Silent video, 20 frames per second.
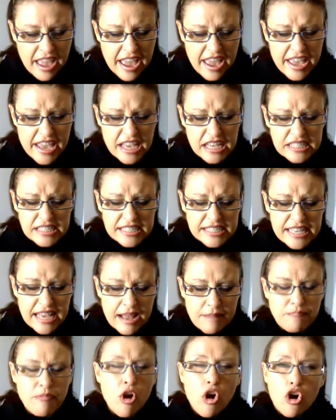Here's
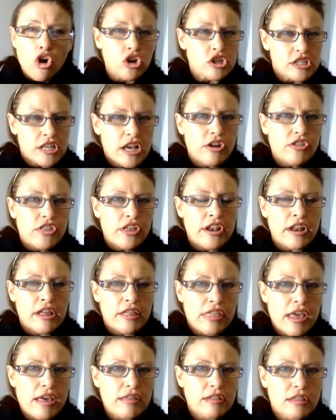also
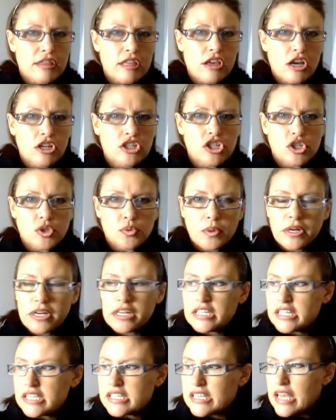the other thing I just
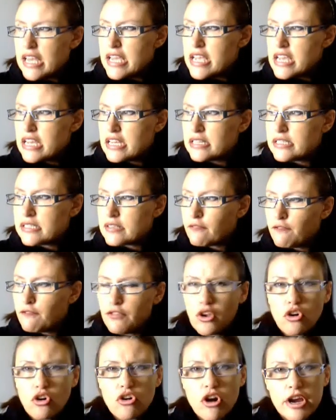wanted to say is
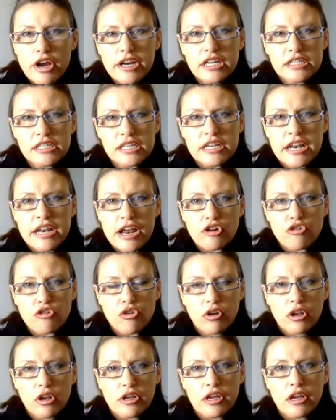fluoride is a
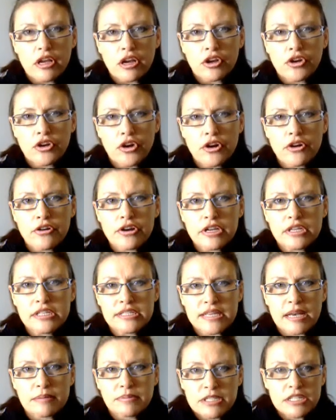naturally occurring
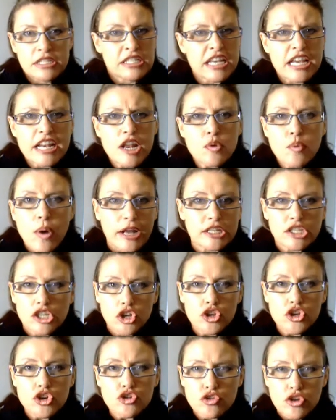substance anyway, so
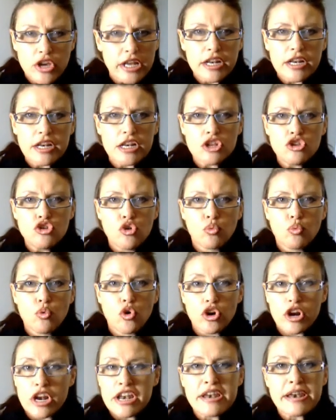you get it in your
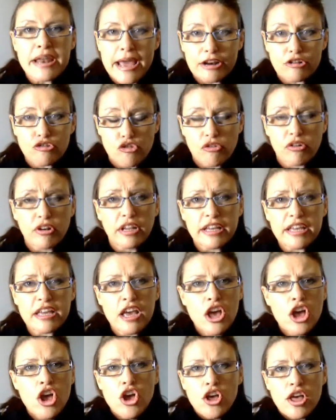water naturally.
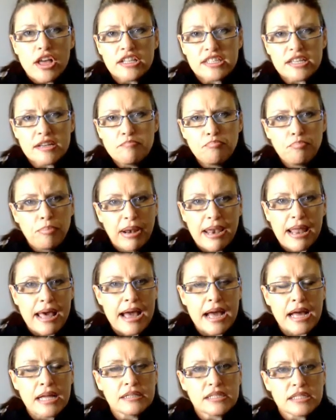It's in
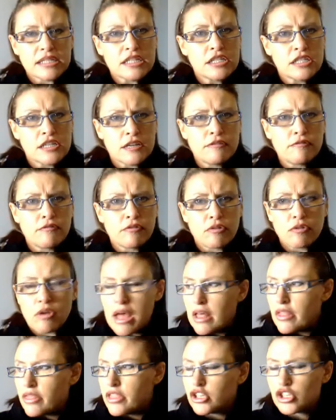plants, it's in
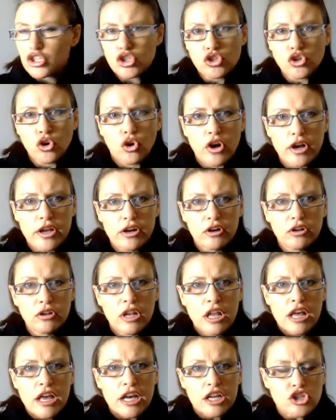the soil,
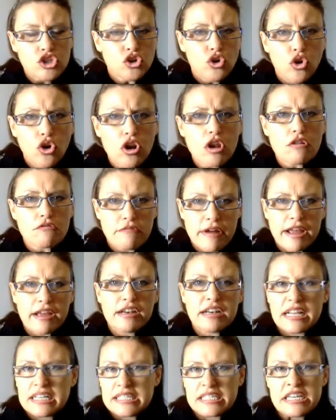it's all
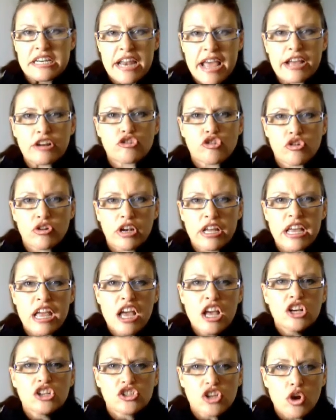around us naturally.
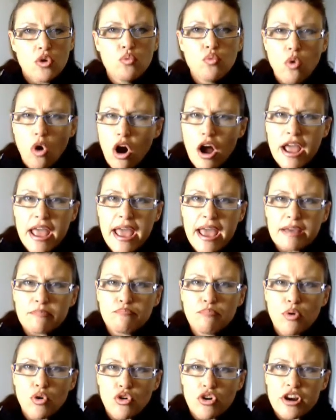So why add
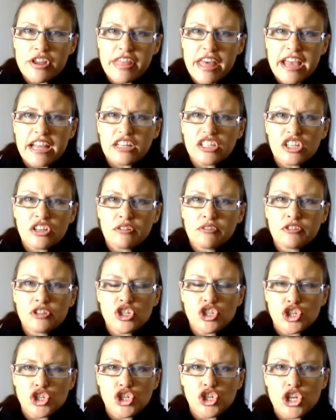more of that
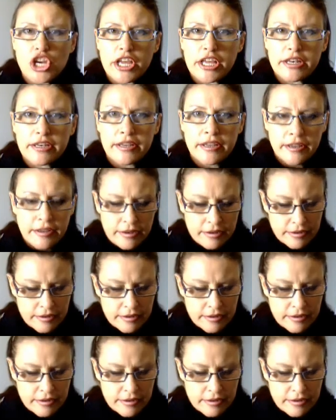shit?